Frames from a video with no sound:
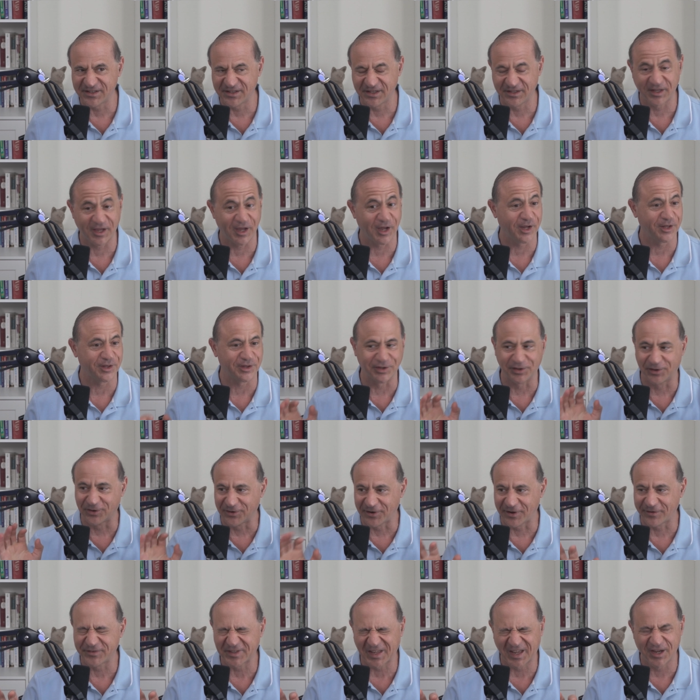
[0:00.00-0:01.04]
the tech, you don't
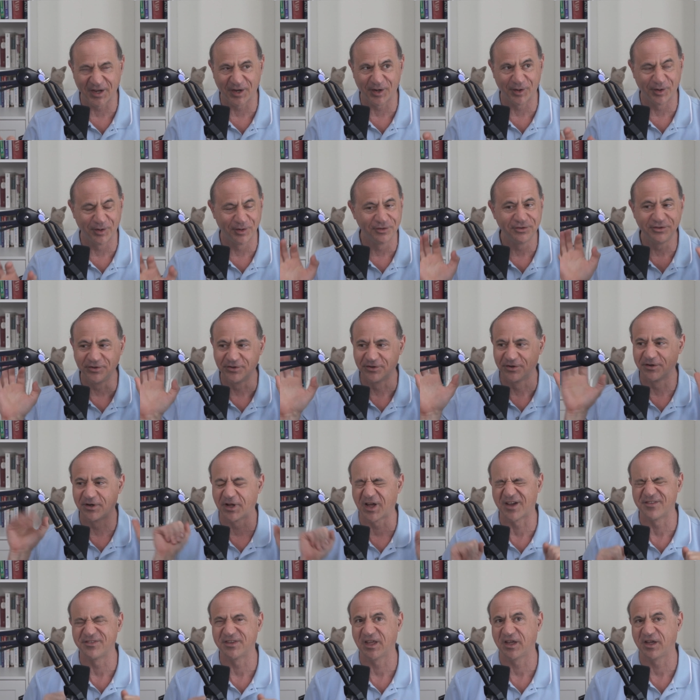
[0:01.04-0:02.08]
have to code, you don't
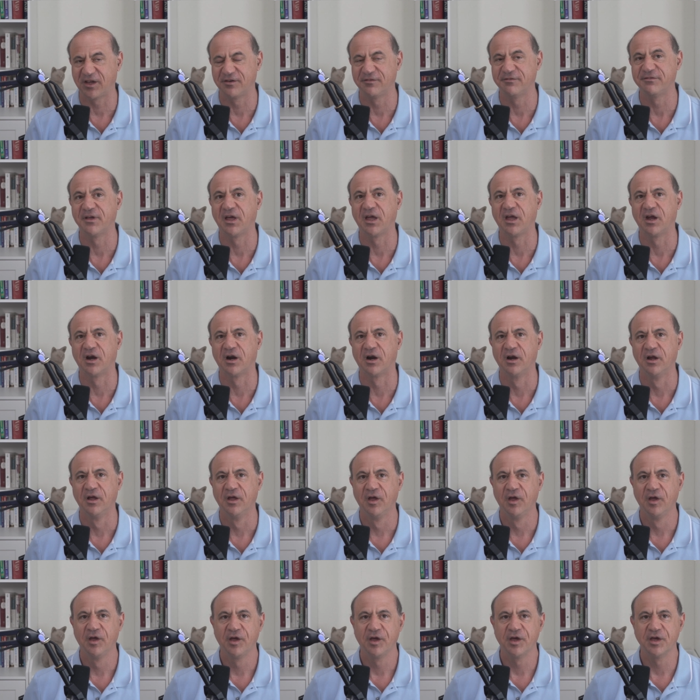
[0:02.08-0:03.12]
have to configure
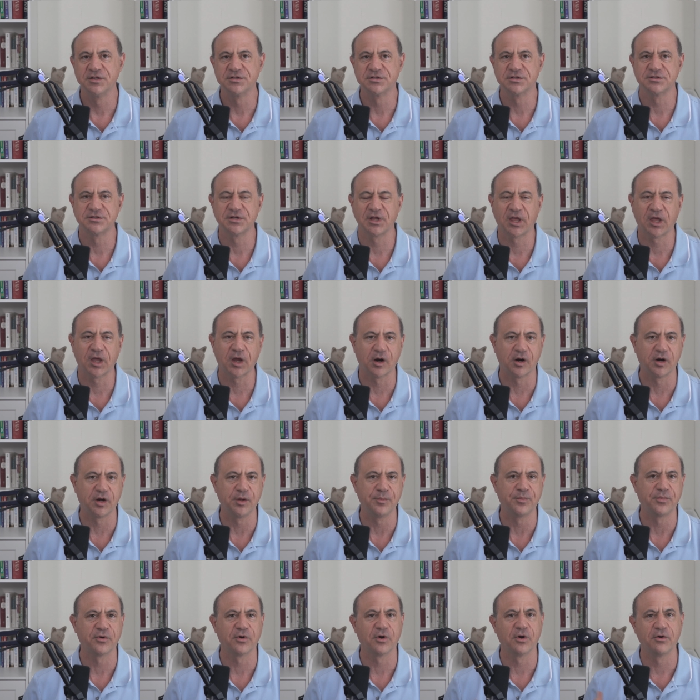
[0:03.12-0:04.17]
is a security
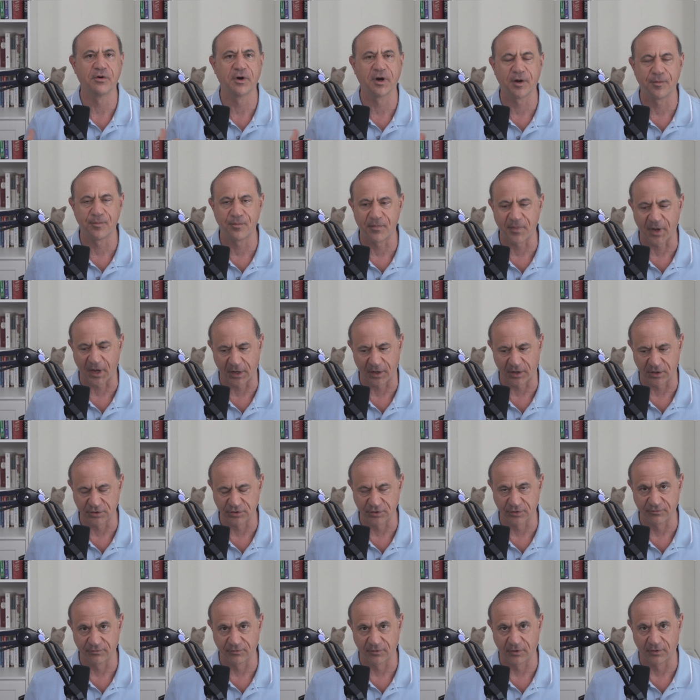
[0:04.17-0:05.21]
program
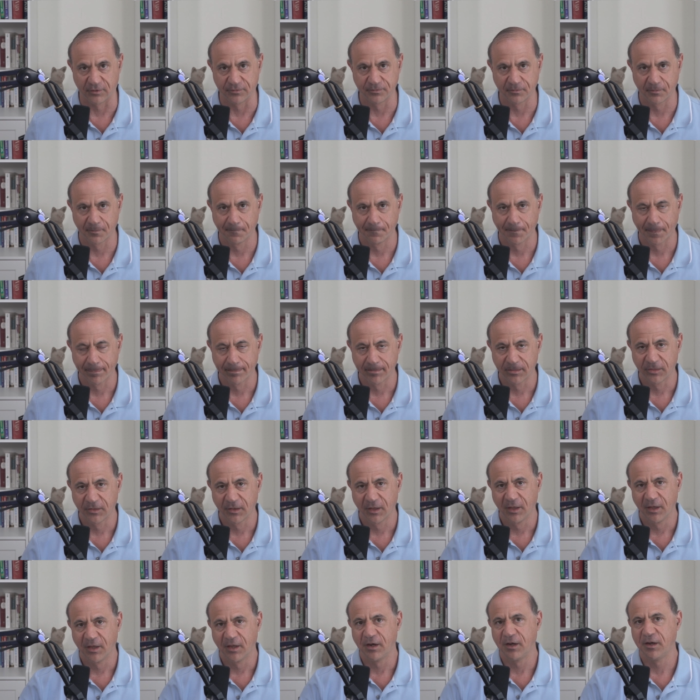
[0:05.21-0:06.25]
manager role.
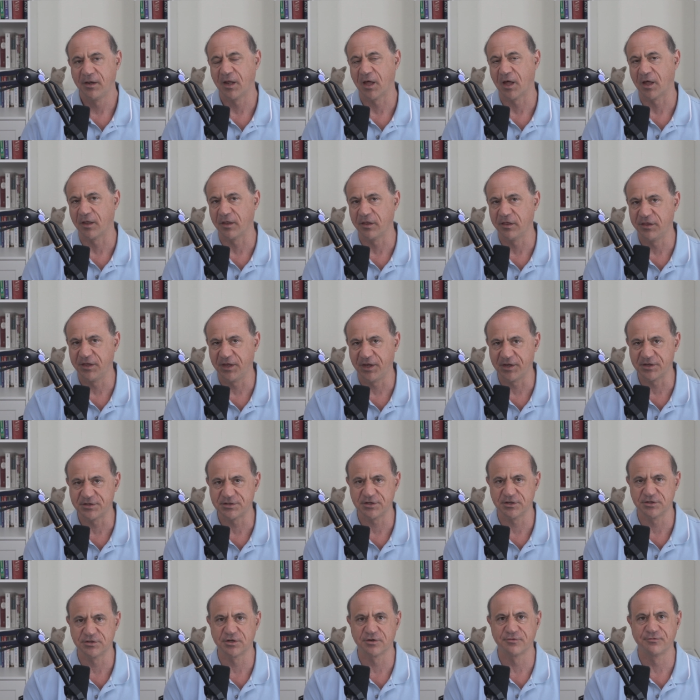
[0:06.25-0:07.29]
Now, this
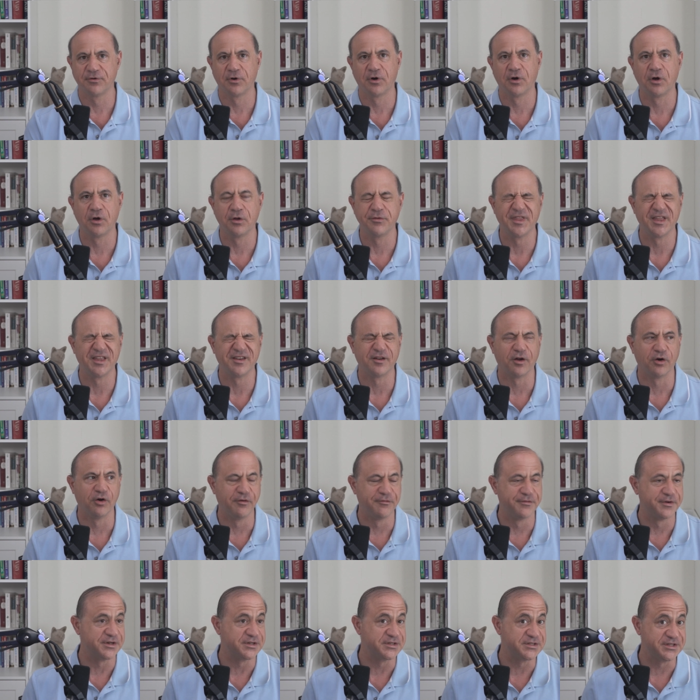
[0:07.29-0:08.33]
is a role that
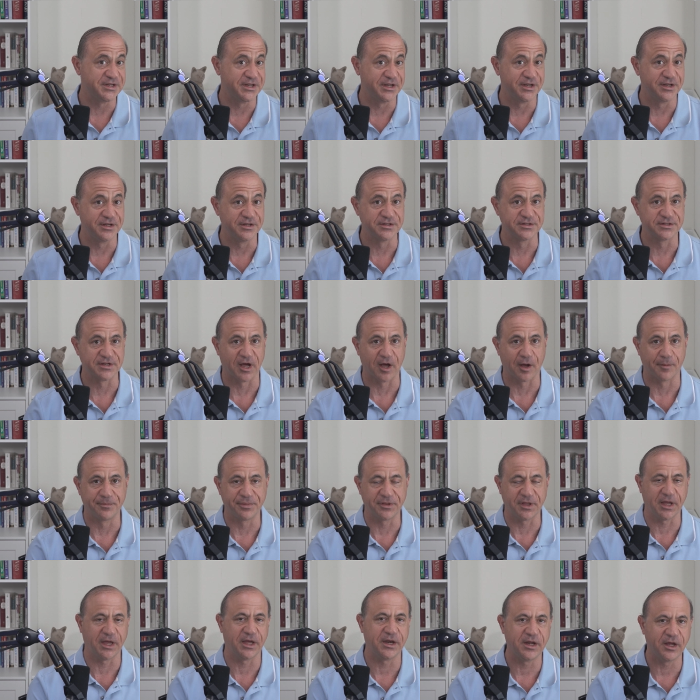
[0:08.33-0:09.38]
oversees uh,
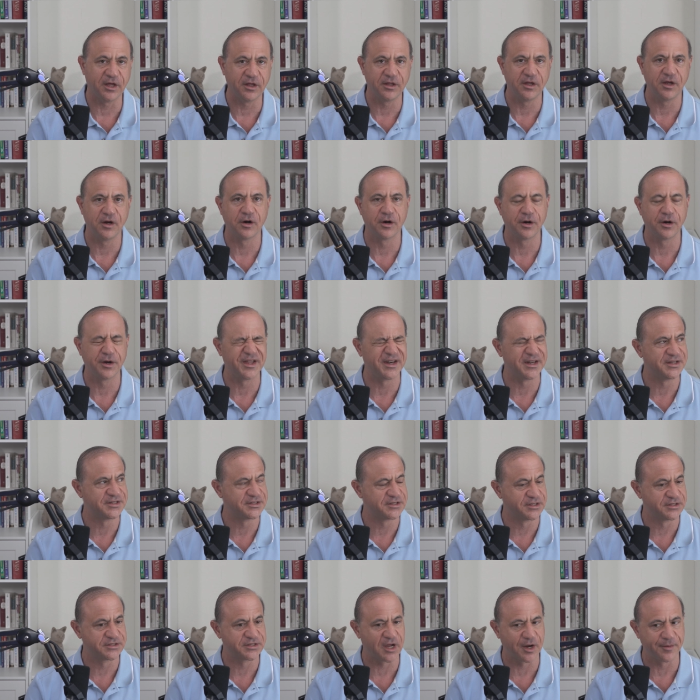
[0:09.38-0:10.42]
planning the organiz-
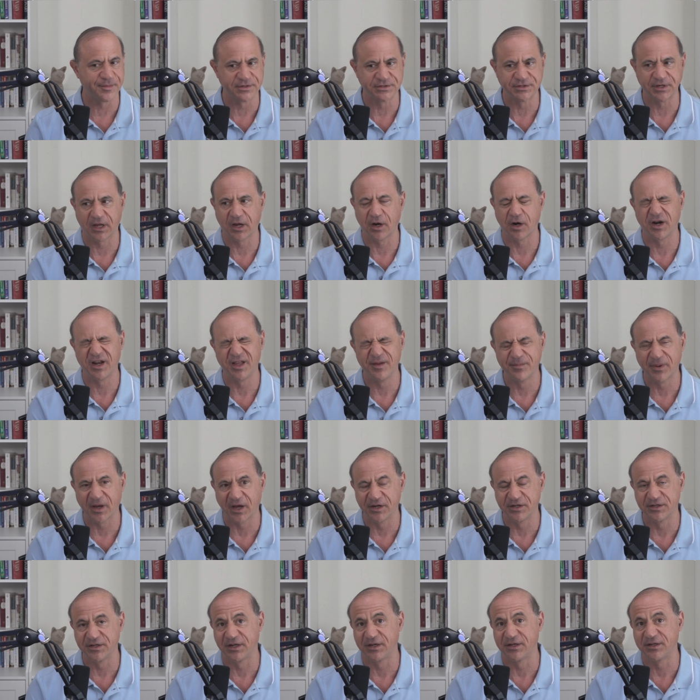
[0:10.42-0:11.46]
the cybersecurity
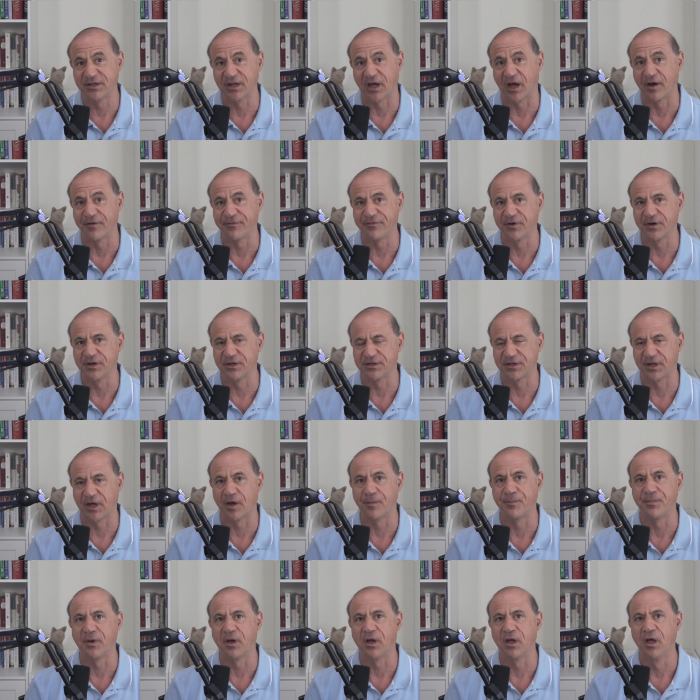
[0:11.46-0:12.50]
budget, uh, for
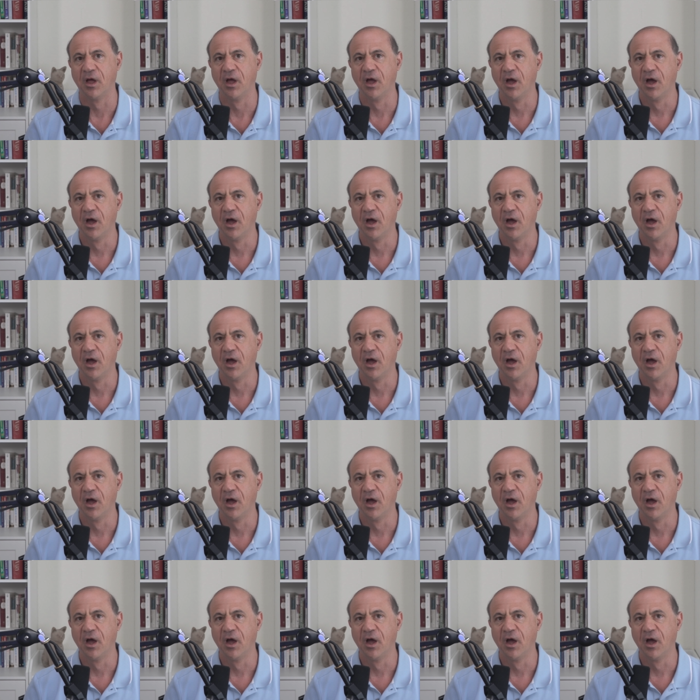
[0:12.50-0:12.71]
example,